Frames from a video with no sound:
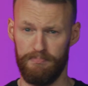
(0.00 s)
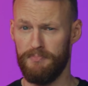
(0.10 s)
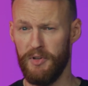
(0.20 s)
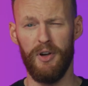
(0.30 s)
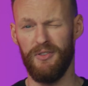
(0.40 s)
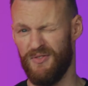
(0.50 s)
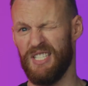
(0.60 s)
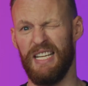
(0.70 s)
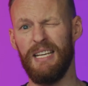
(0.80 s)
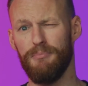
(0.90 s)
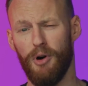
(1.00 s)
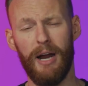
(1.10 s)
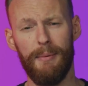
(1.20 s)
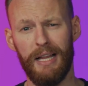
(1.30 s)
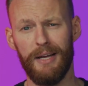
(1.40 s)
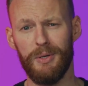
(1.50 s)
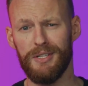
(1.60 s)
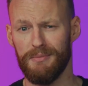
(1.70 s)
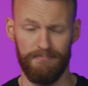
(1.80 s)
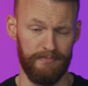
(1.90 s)
You heard of C programming
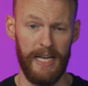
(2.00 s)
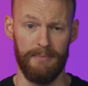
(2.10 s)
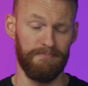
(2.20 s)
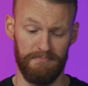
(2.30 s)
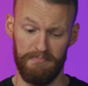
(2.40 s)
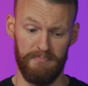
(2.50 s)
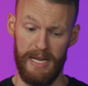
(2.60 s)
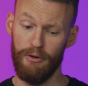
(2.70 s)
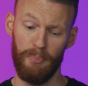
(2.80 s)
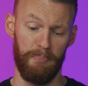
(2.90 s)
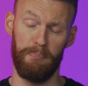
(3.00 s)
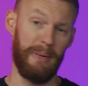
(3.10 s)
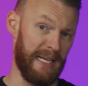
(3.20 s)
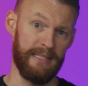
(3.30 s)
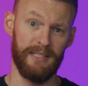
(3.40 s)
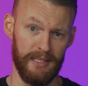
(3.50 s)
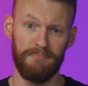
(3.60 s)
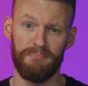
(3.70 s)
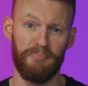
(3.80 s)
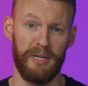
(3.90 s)
language? Yeah, he wrote B, the
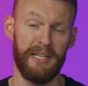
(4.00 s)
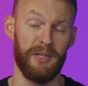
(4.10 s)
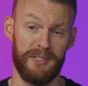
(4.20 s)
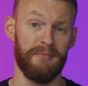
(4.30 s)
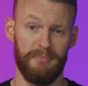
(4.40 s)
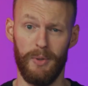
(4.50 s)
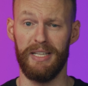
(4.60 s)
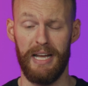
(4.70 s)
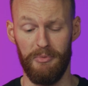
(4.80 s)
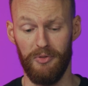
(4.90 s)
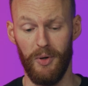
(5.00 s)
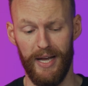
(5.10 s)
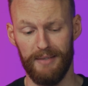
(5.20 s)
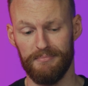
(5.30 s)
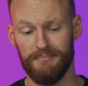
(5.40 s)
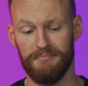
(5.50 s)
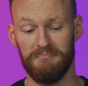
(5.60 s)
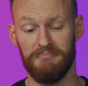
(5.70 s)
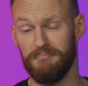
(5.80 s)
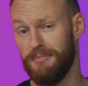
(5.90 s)
precursor, the one that came before that.
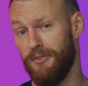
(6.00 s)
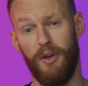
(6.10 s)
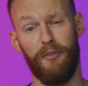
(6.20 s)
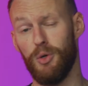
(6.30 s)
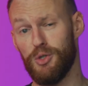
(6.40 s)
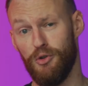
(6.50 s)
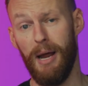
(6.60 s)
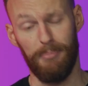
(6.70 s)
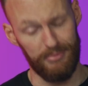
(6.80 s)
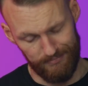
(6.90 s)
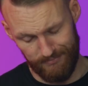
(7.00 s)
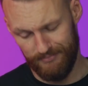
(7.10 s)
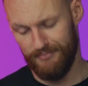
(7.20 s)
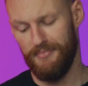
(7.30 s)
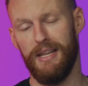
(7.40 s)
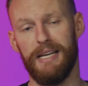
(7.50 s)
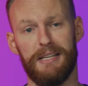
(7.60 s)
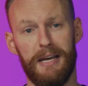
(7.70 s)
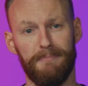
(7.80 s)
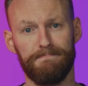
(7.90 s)
If you ever used grep, thanks,
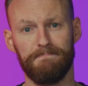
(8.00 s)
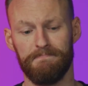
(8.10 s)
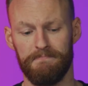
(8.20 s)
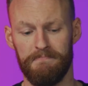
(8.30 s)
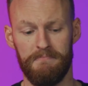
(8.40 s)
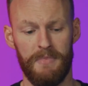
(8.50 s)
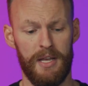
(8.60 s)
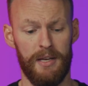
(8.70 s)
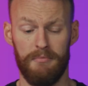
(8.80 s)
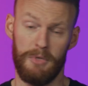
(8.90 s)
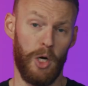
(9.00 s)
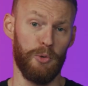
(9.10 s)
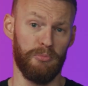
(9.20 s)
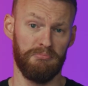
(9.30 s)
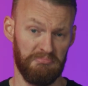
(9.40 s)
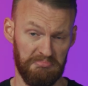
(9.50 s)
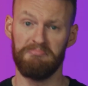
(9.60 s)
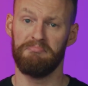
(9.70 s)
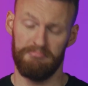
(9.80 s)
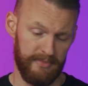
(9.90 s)
Ken. Go.
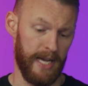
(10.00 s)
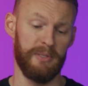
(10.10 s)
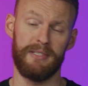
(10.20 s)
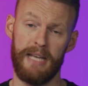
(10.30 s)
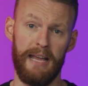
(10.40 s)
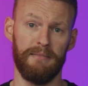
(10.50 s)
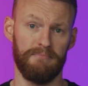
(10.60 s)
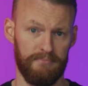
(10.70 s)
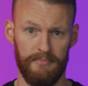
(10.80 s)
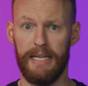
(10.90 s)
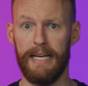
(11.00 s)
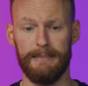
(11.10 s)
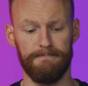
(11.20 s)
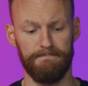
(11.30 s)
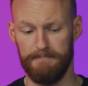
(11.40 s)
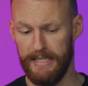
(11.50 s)
That was Ken again.